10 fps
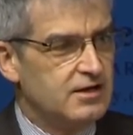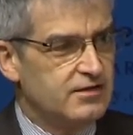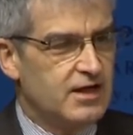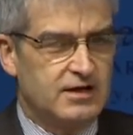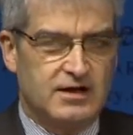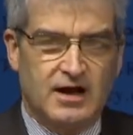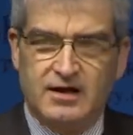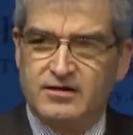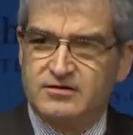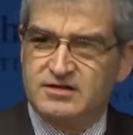than at any
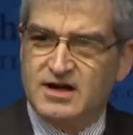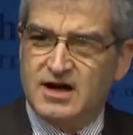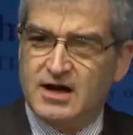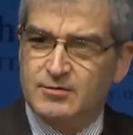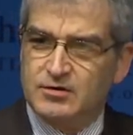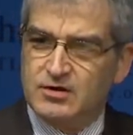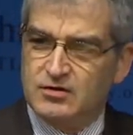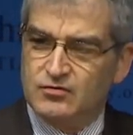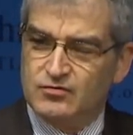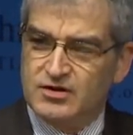other time
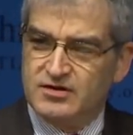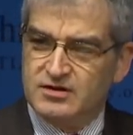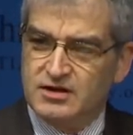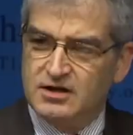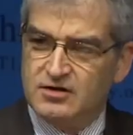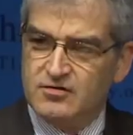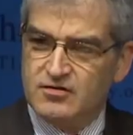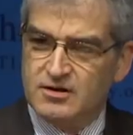in recent years.